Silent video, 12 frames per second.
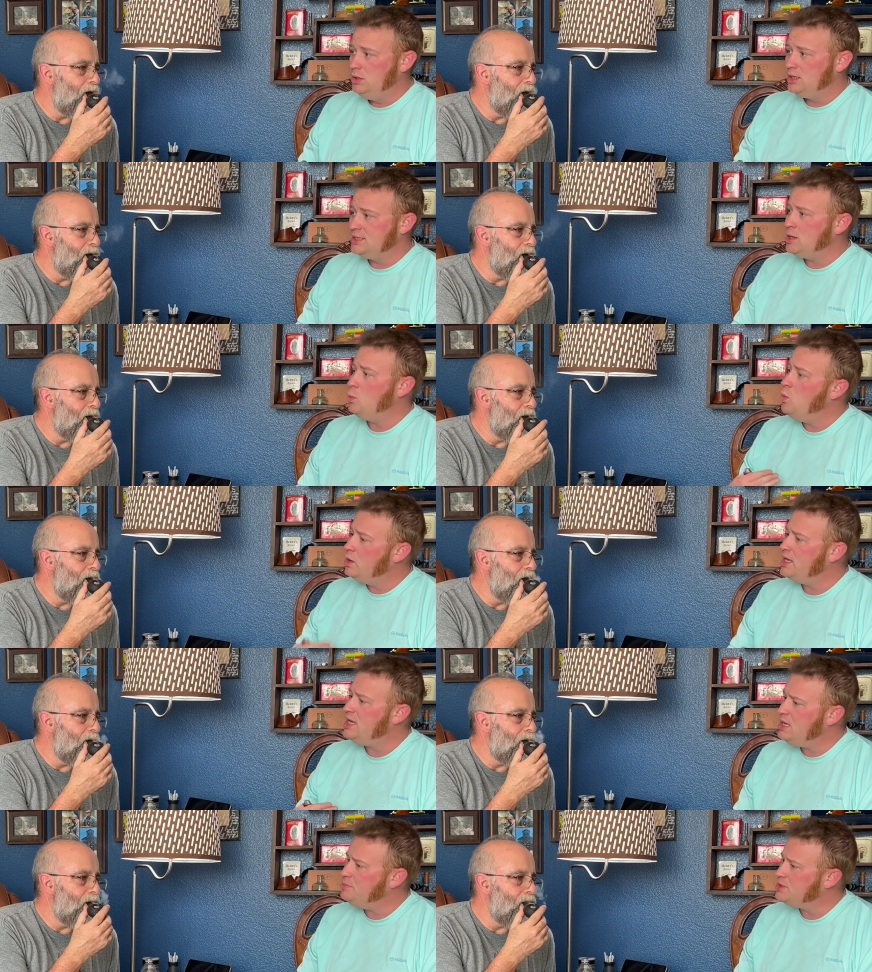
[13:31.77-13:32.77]
Speaker 1: because I want to
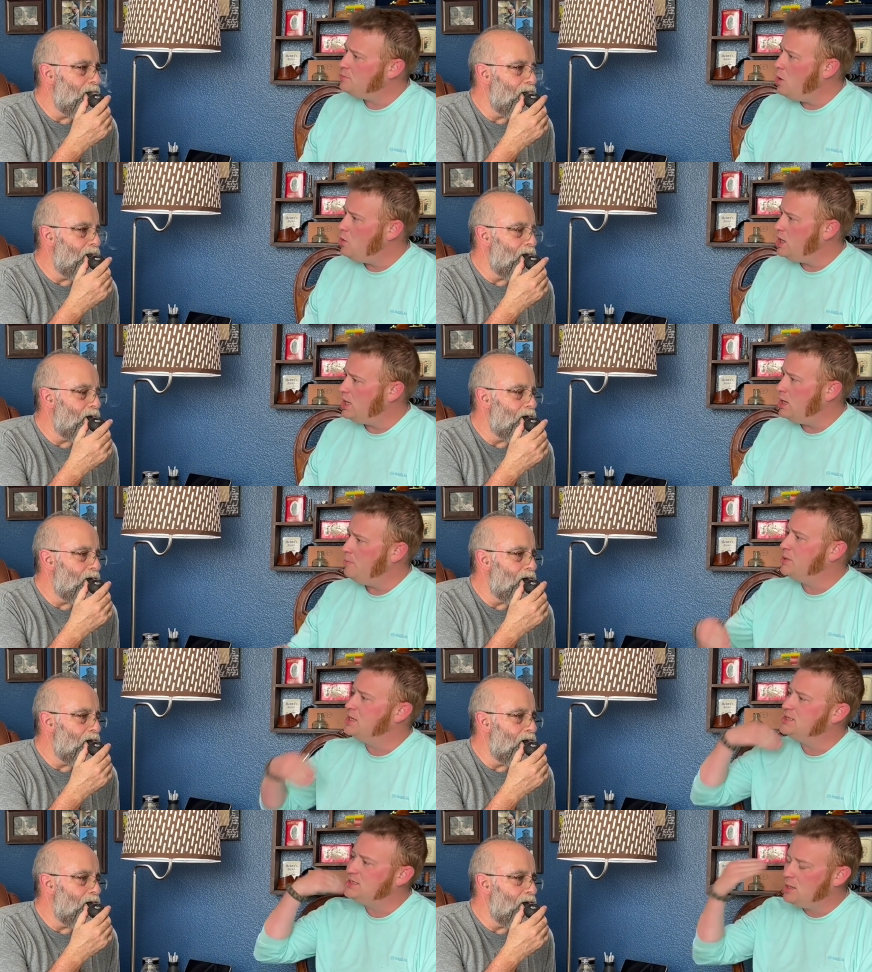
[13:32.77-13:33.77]
keep smoking it
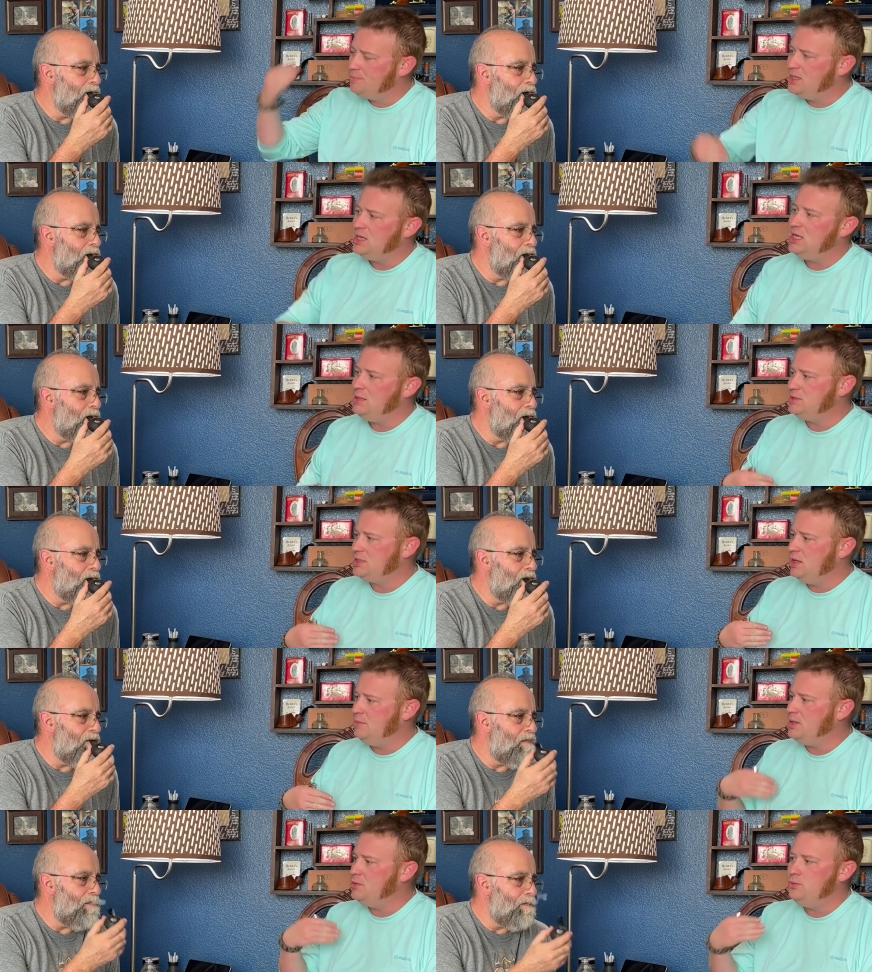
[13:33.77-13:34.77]
because something keeps
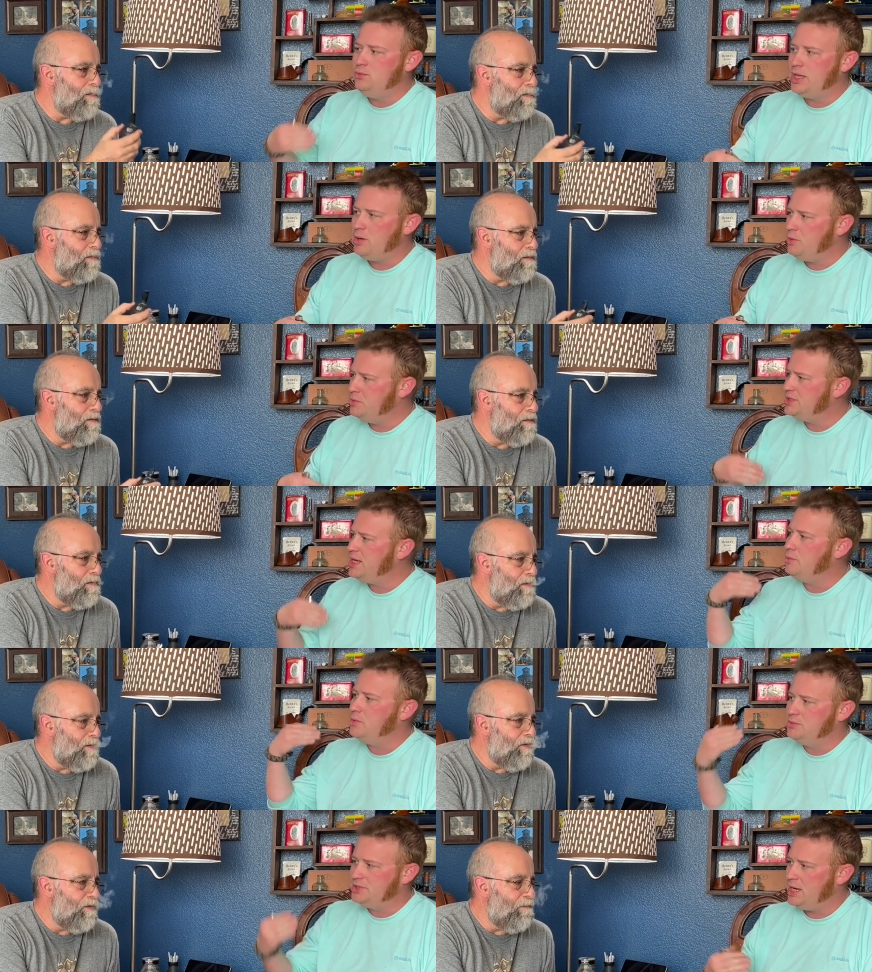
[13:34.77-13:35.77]
telling me, "Ooh, that what was that?
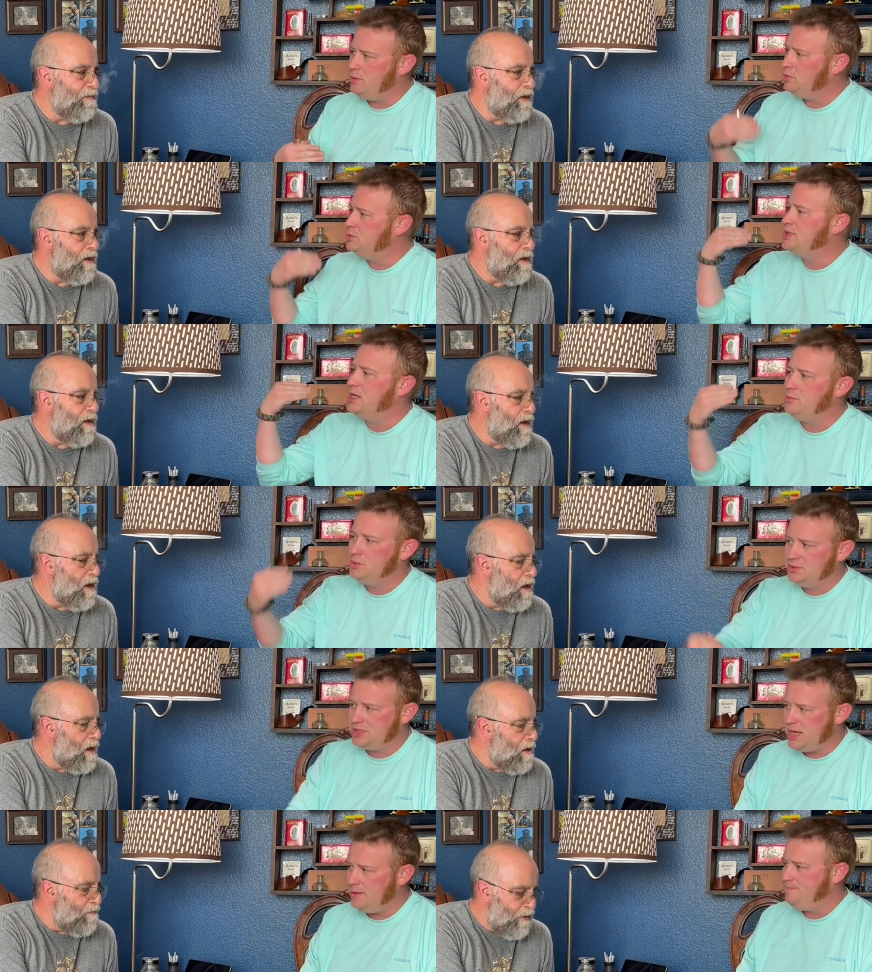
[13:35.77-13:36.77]
What was that? What was that? What was
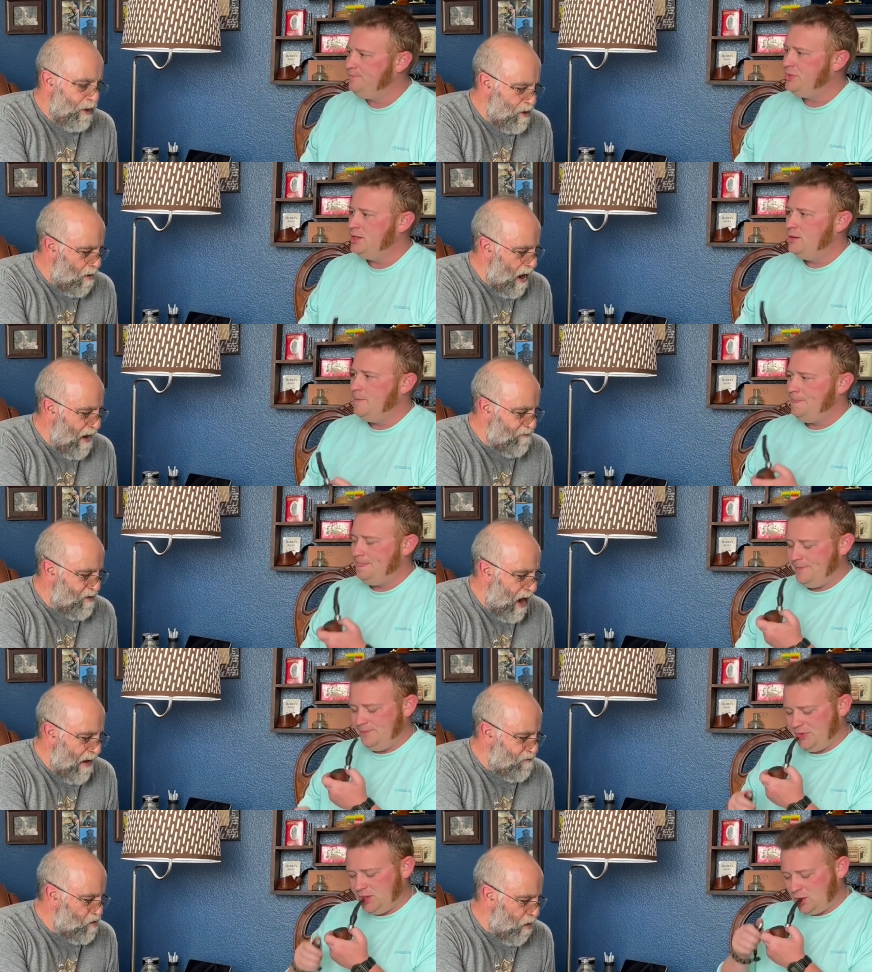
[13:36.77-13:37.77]
that?" You know,
Speaker 2: I've
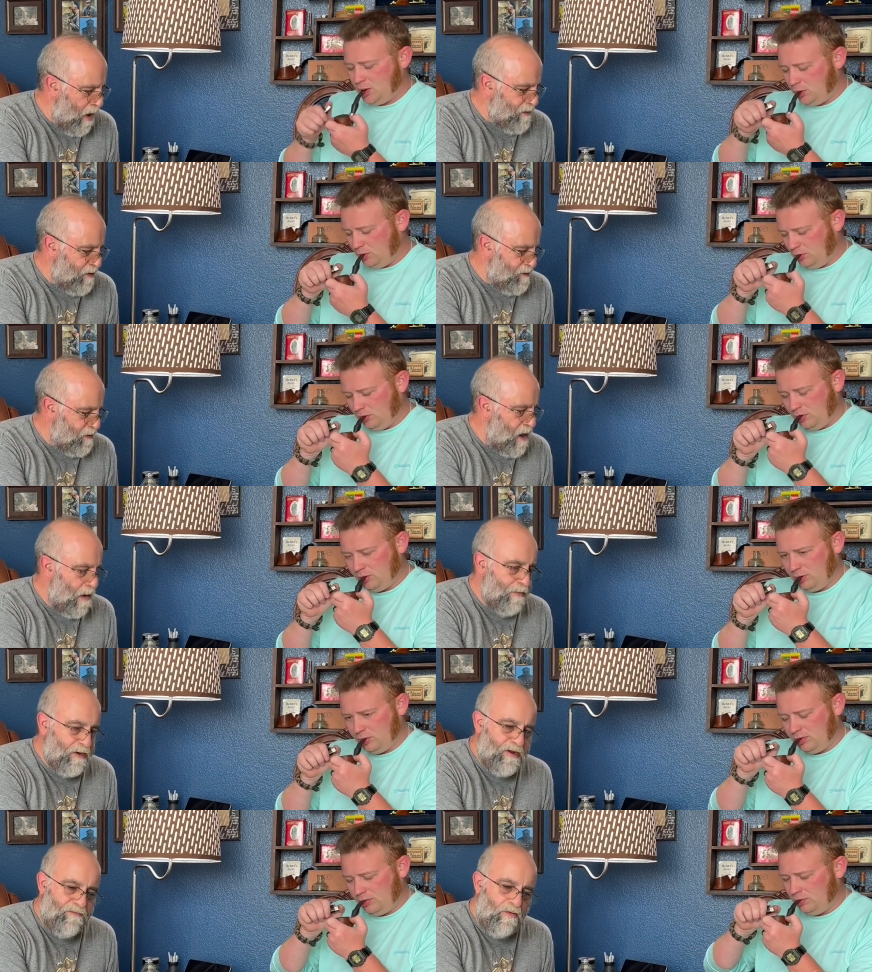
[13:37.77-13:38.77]
I've tried this a couple
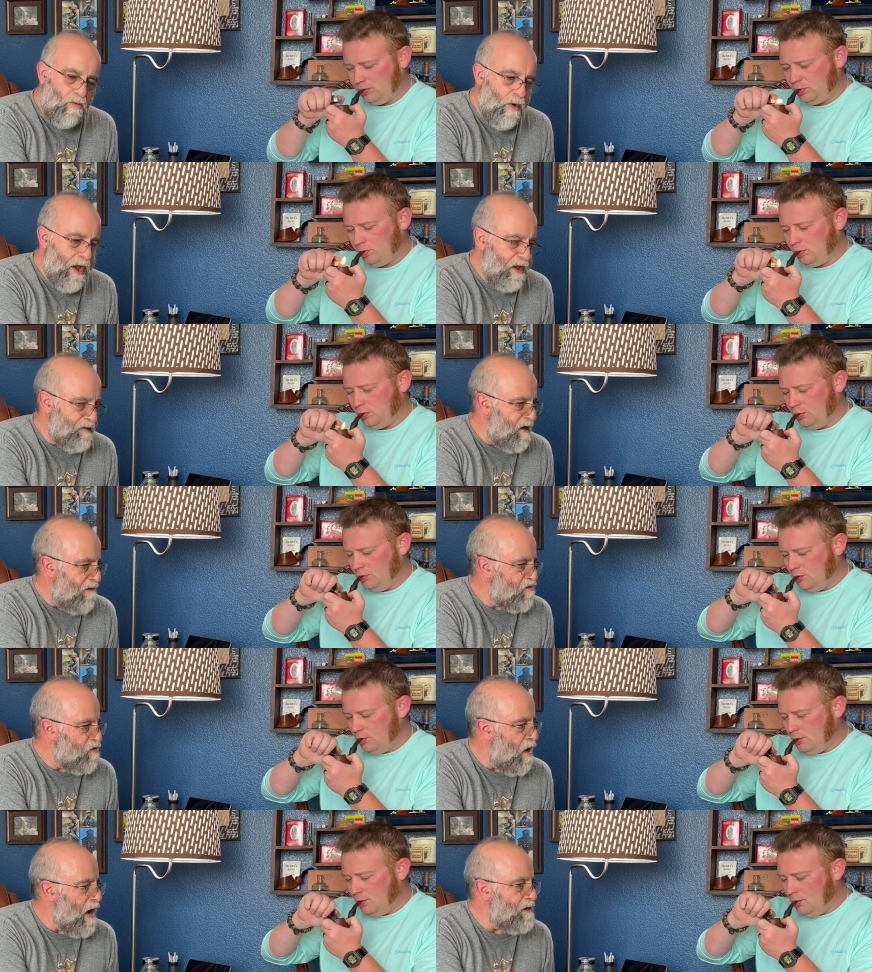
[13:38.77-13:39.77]
of different ways. I've
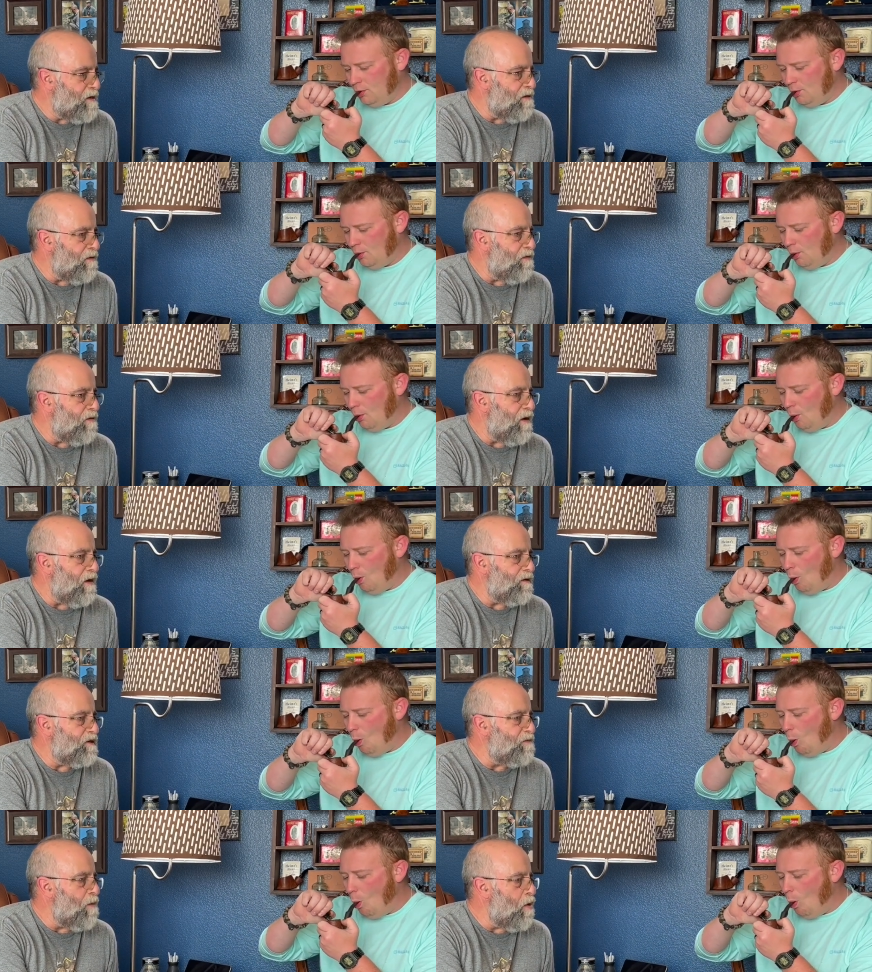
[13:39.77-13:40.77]
tried to uh,
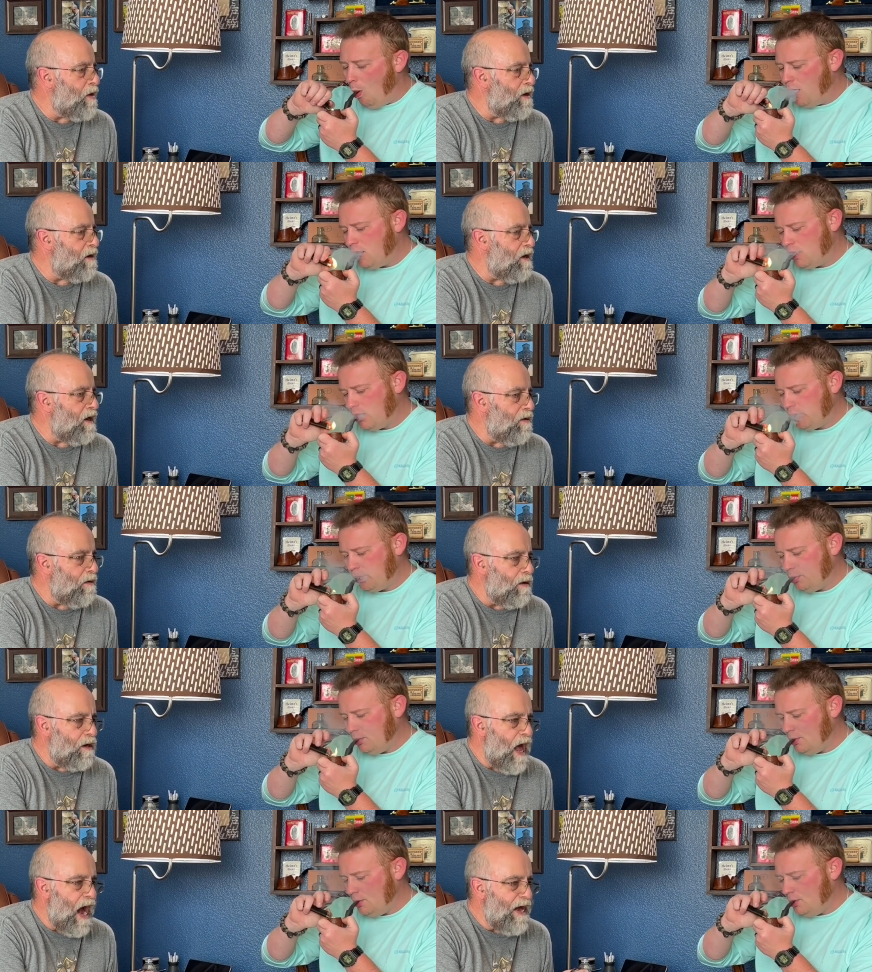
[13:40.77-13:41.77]
smoke it
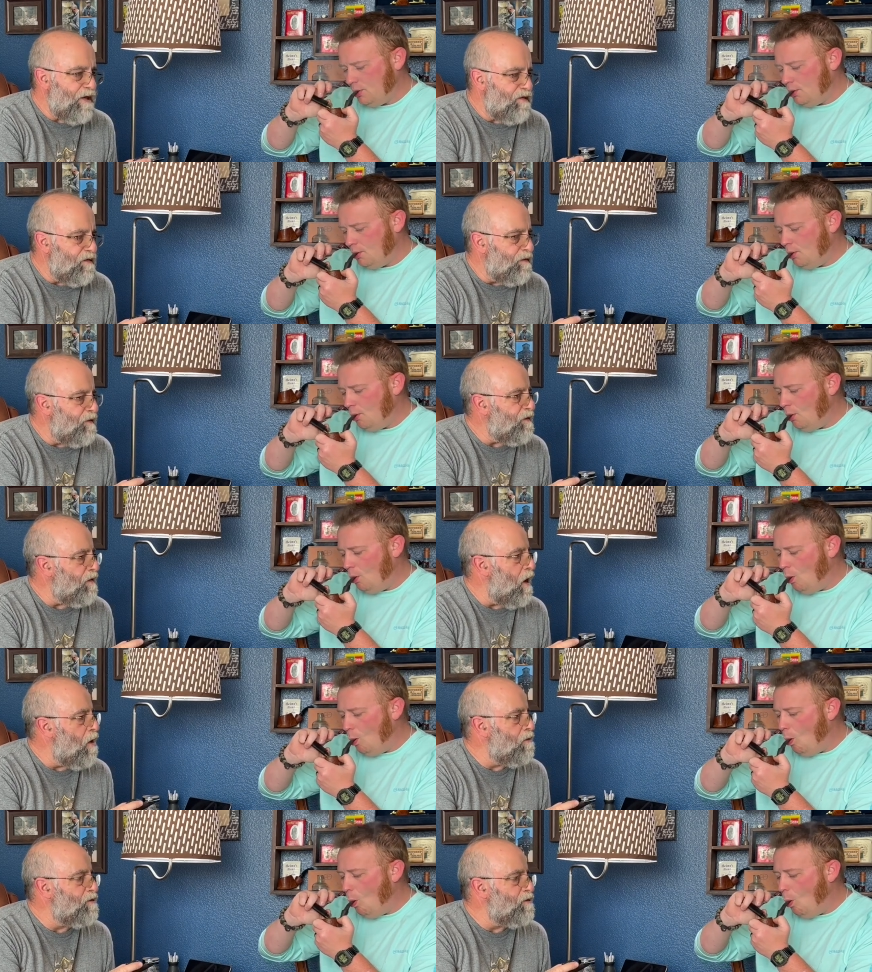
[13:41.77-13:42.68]
nice and slow